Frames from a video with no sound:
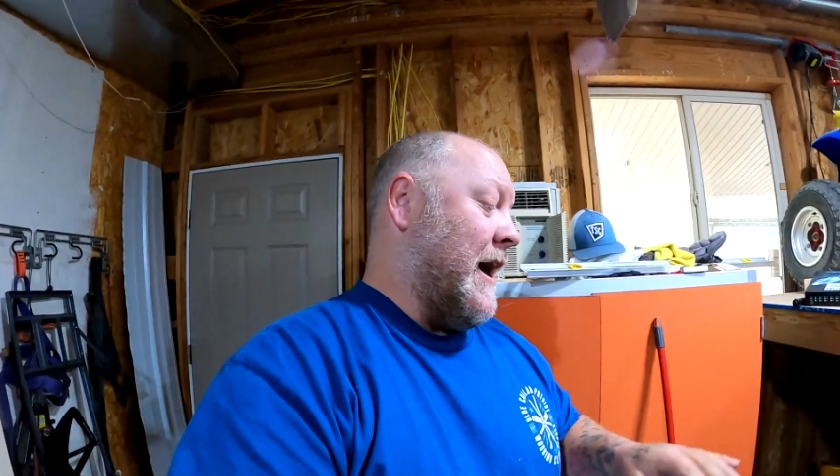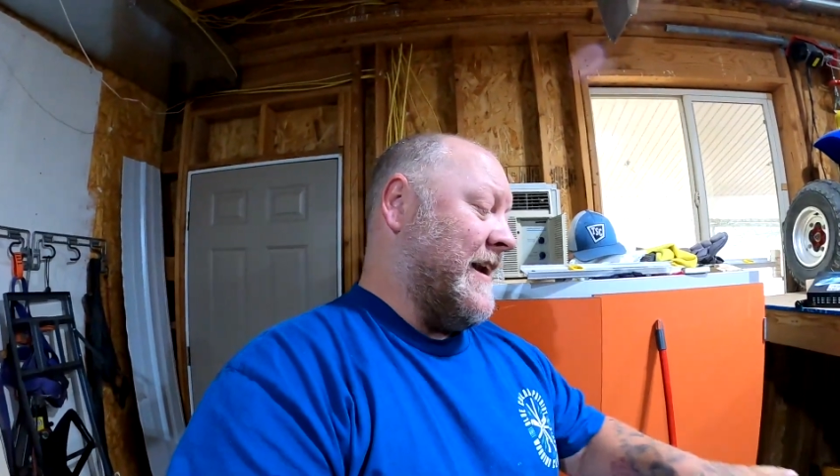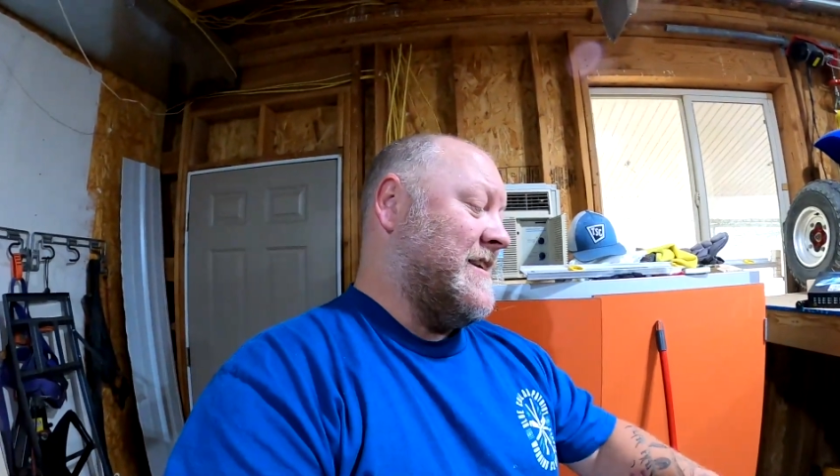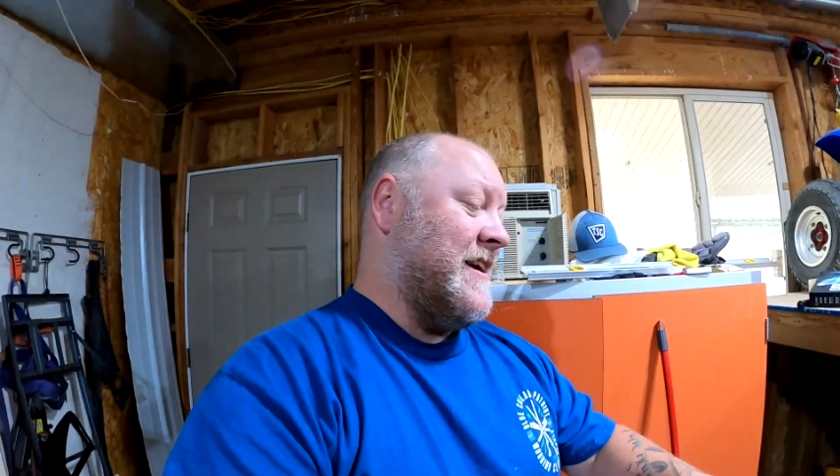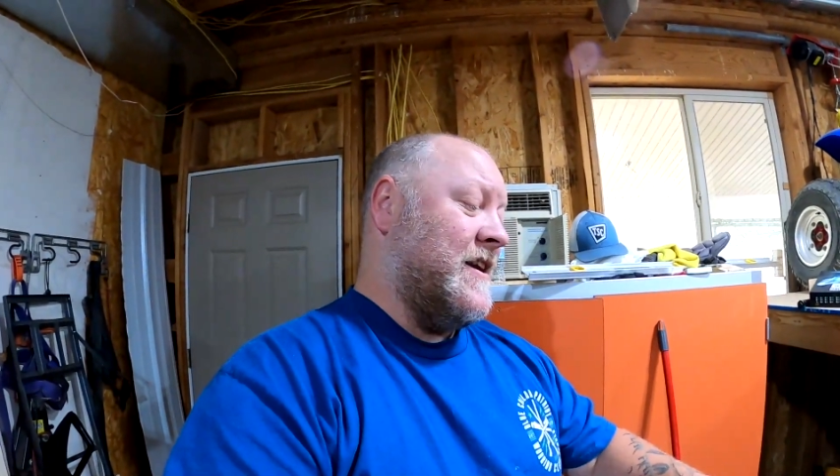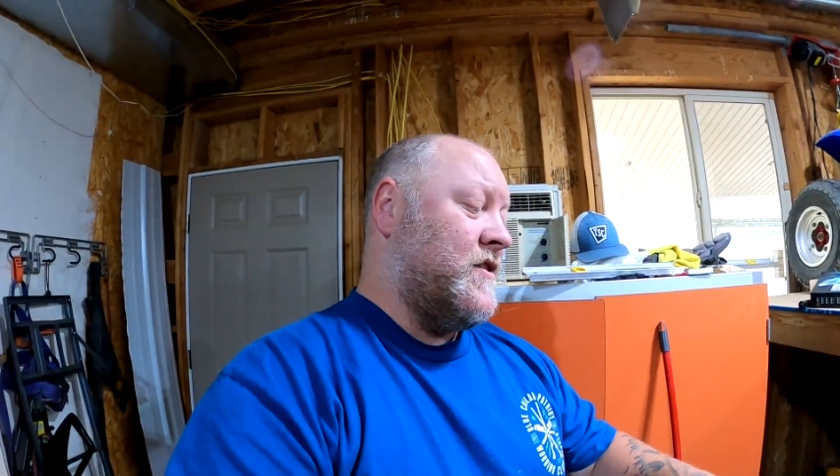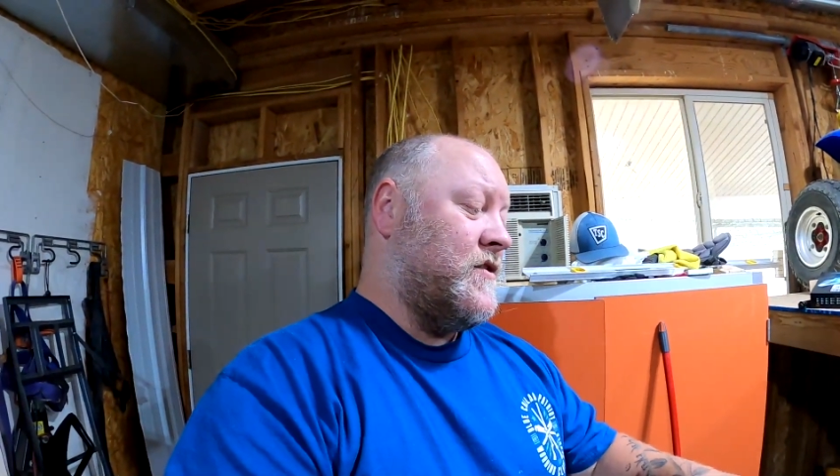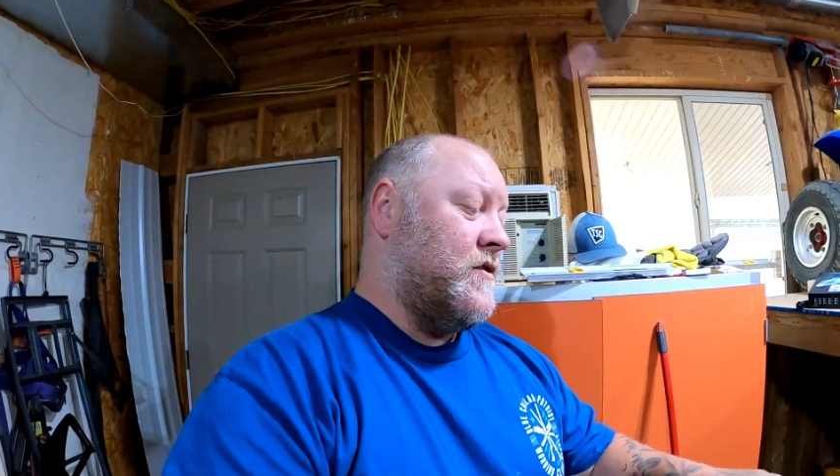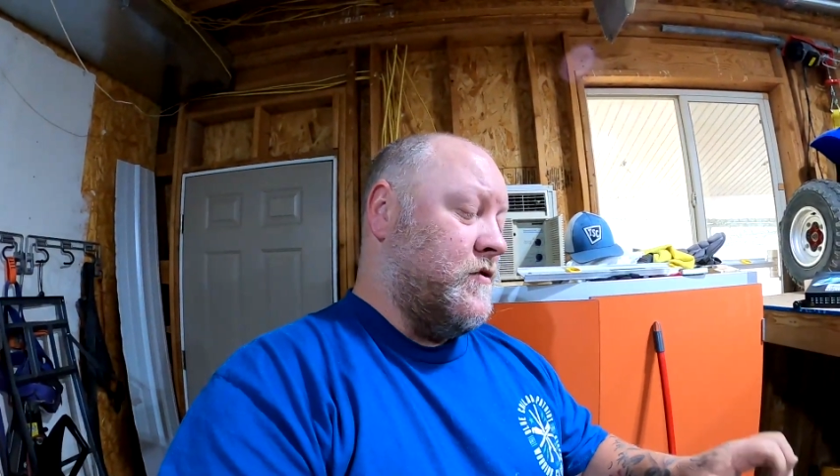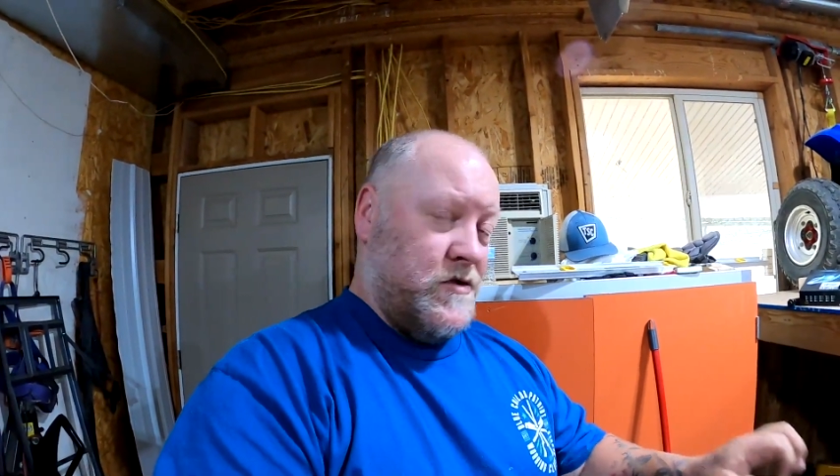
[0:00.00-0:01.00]
I did
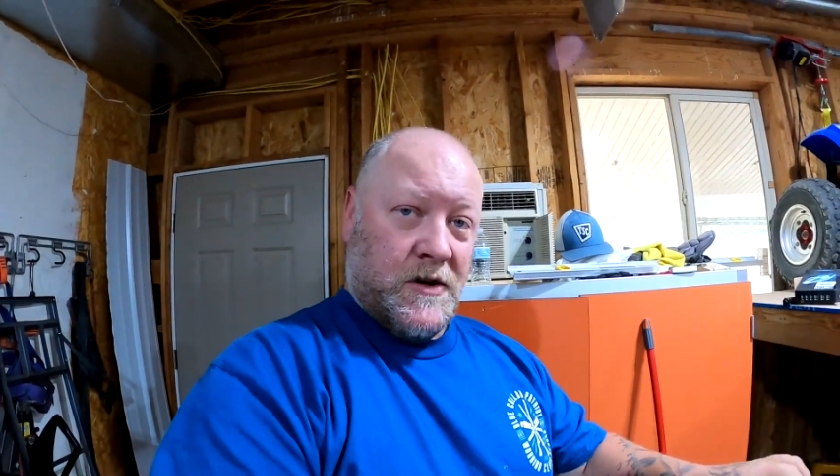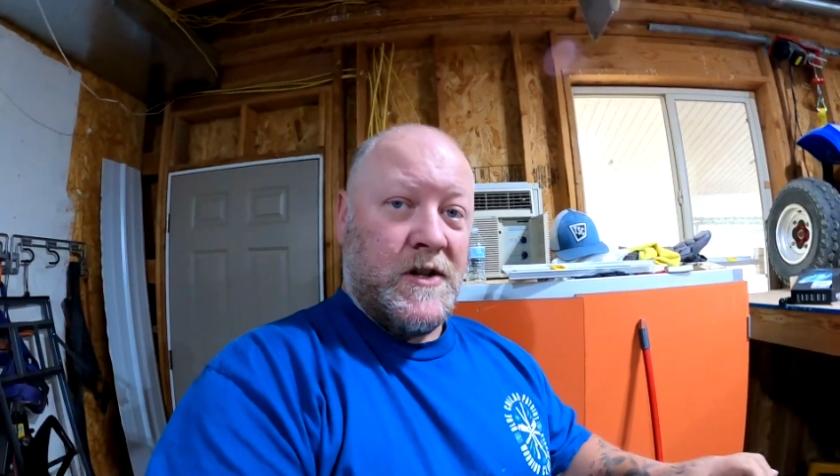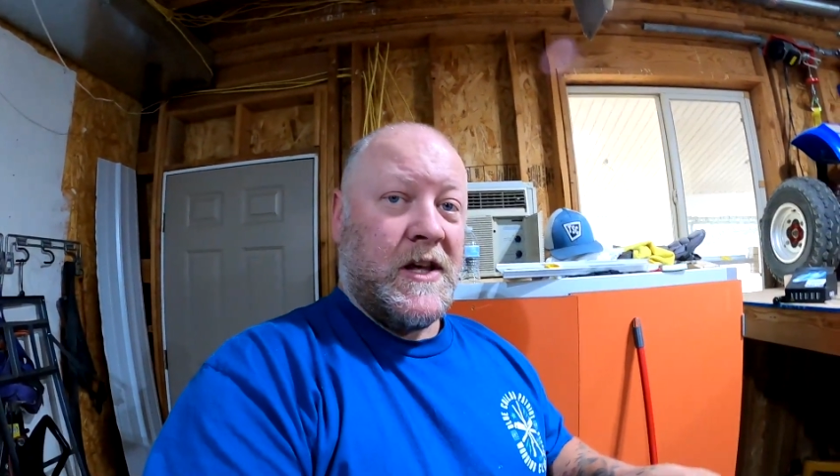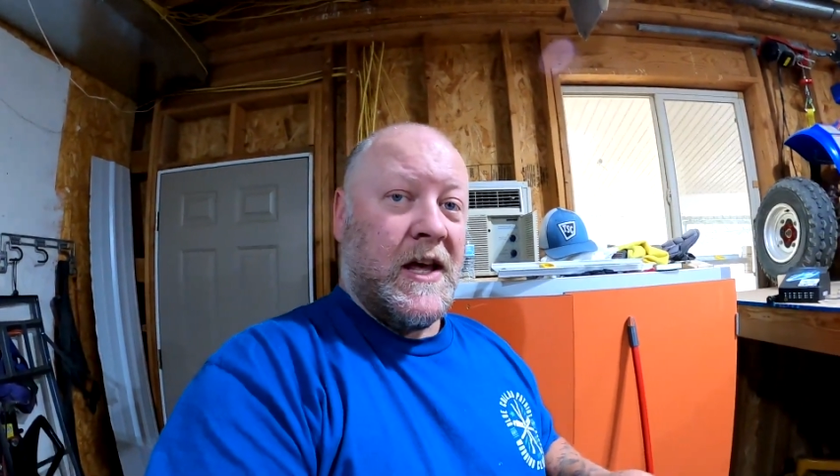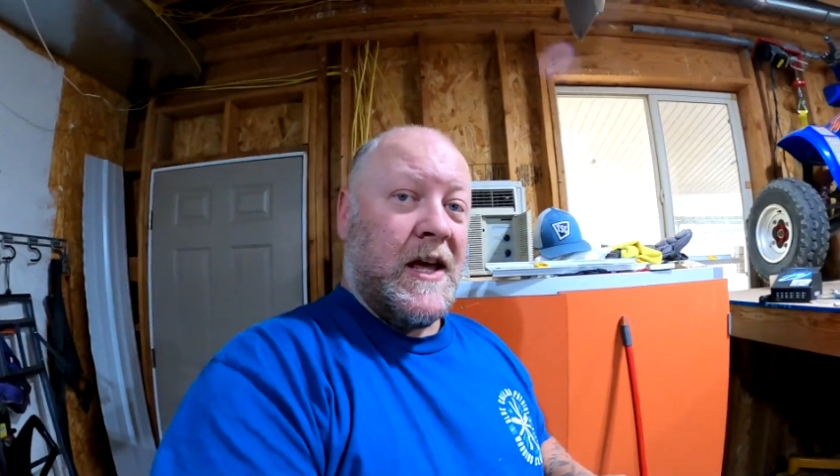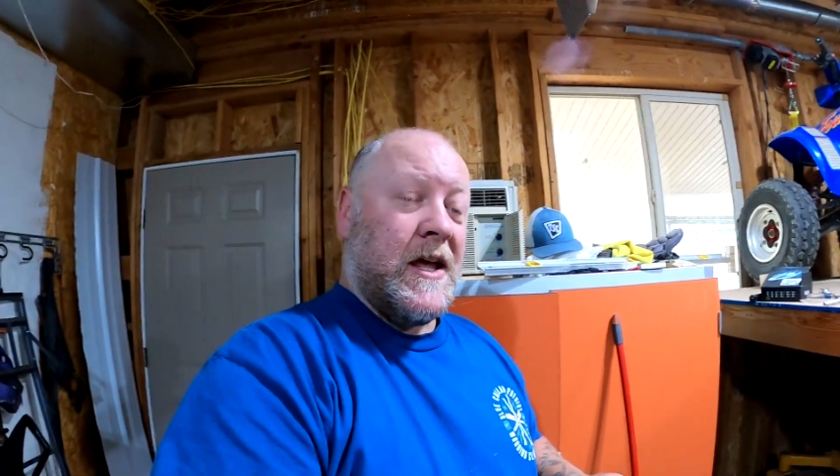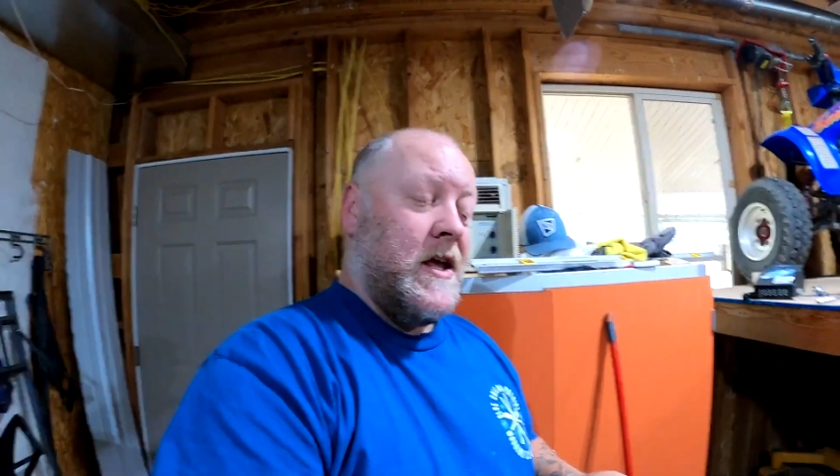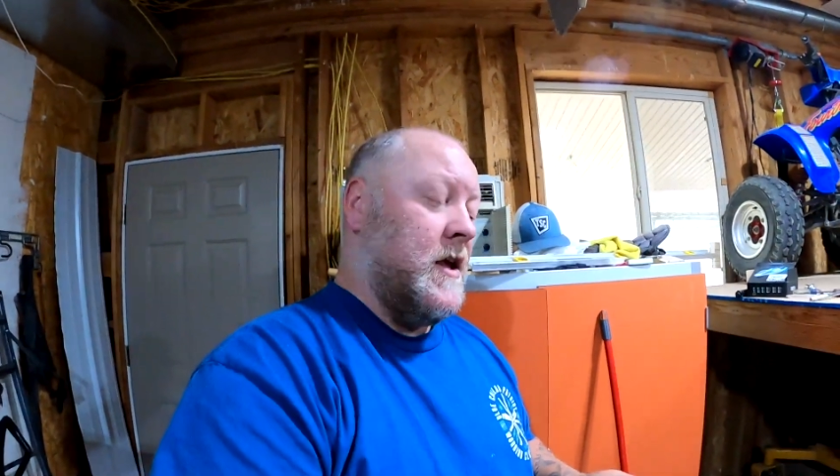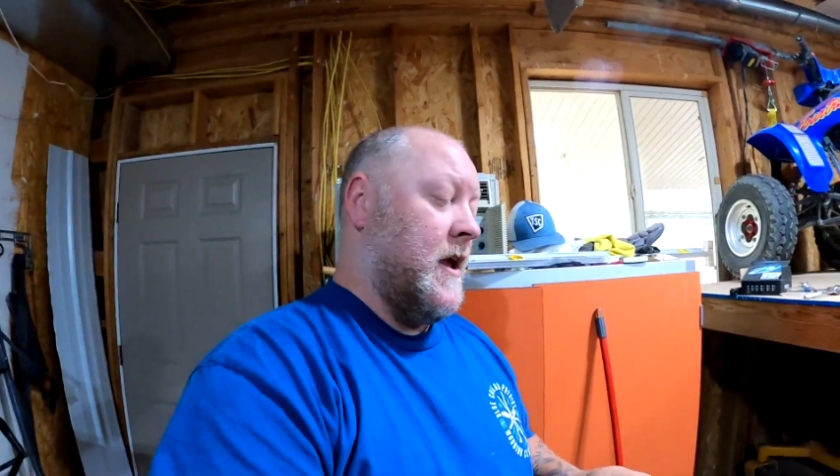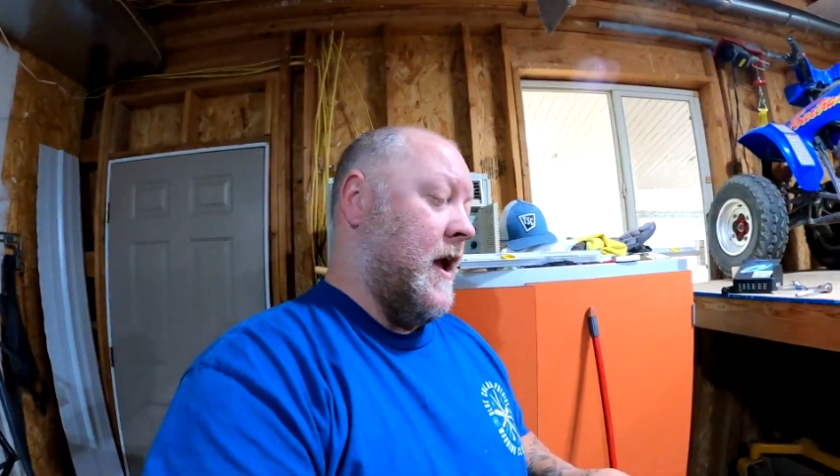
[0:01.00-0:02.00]
turn the key
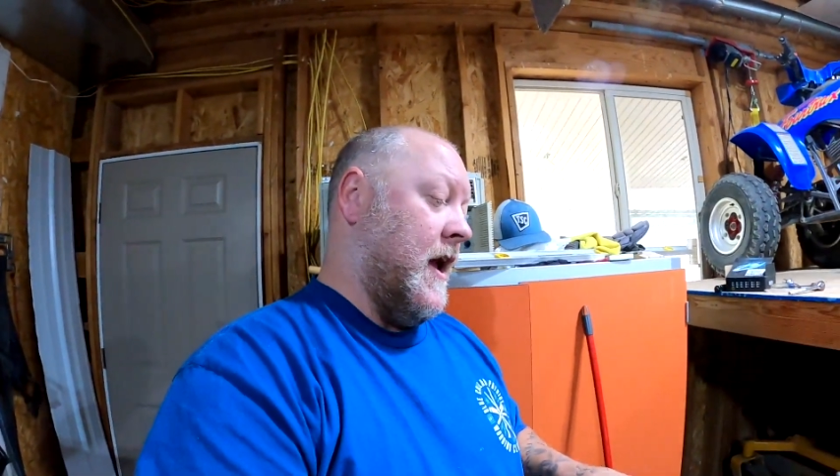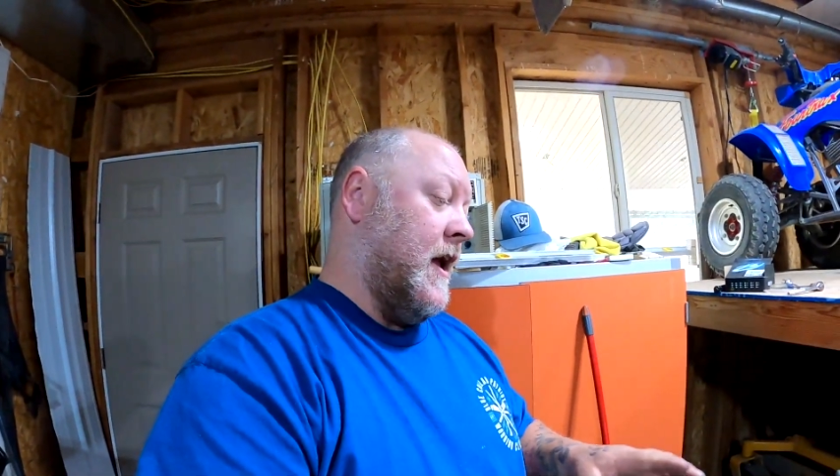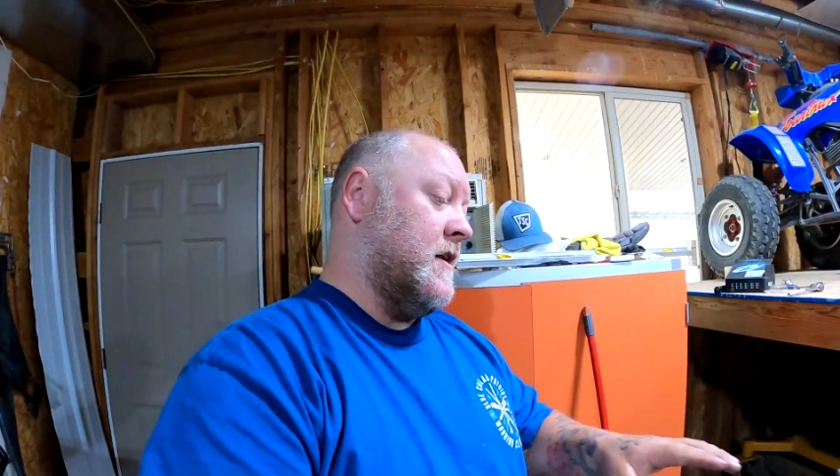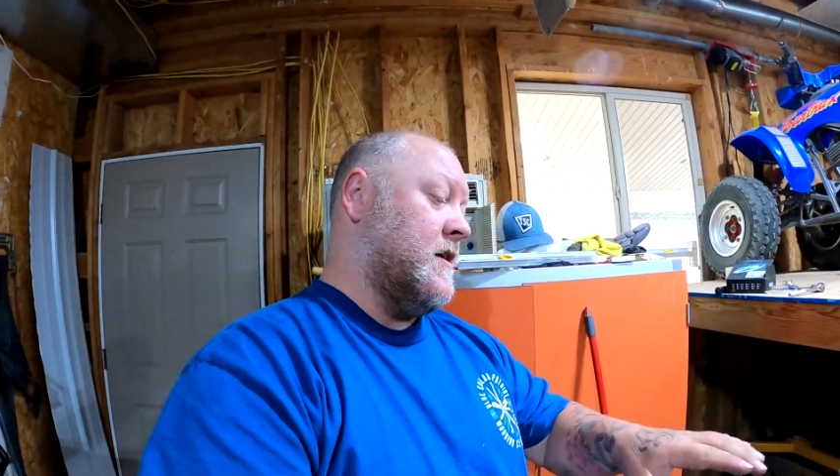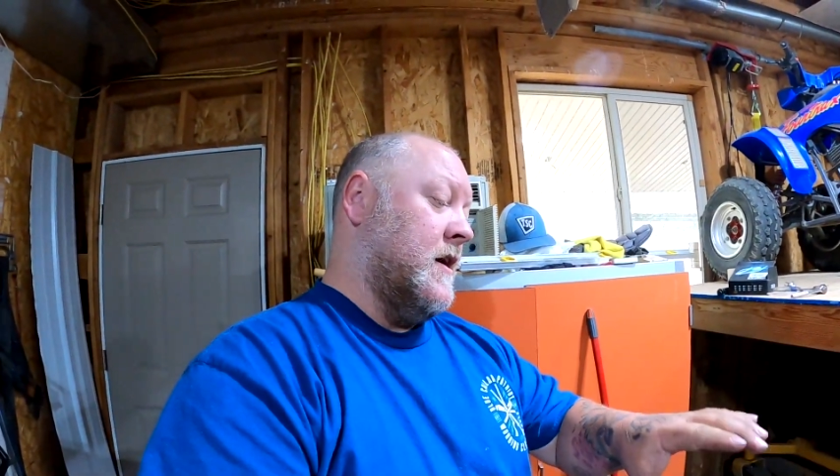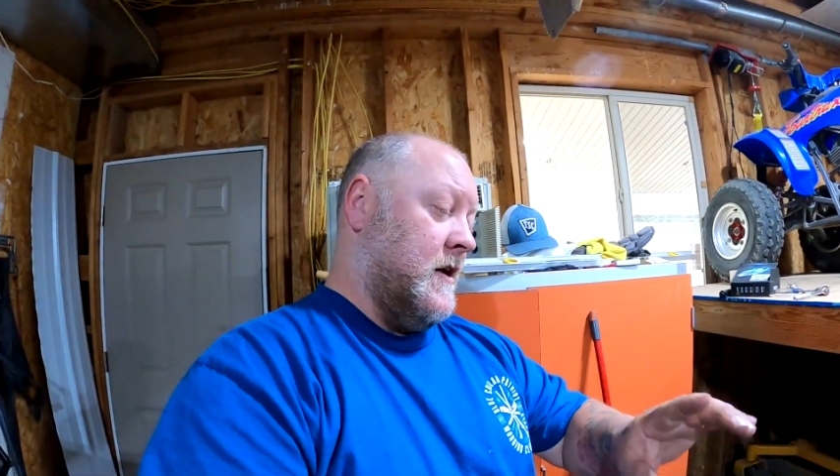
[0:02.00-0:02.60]
and